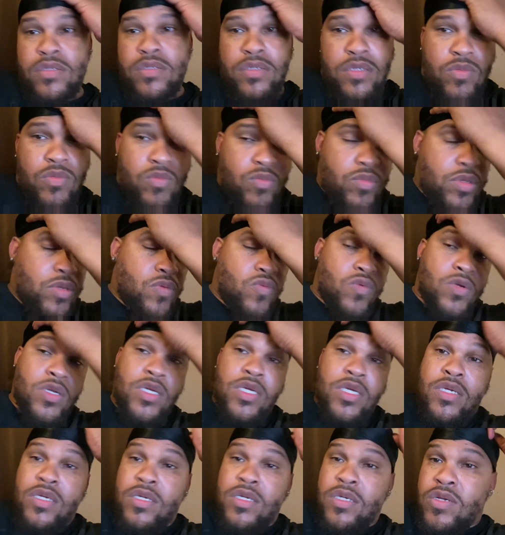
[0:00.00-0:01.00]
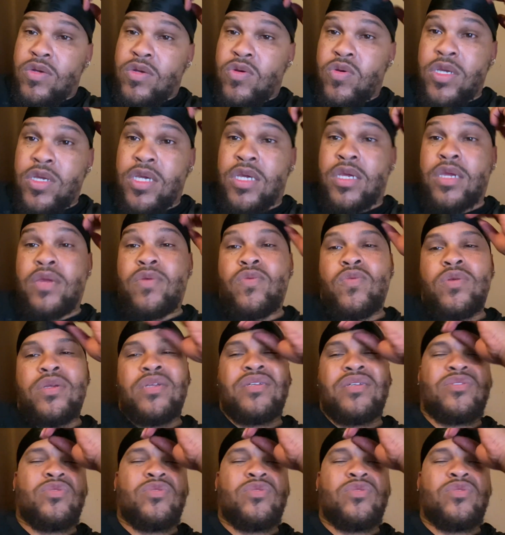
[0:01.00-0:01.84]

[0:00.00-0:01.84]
I'm gonna be real quick and real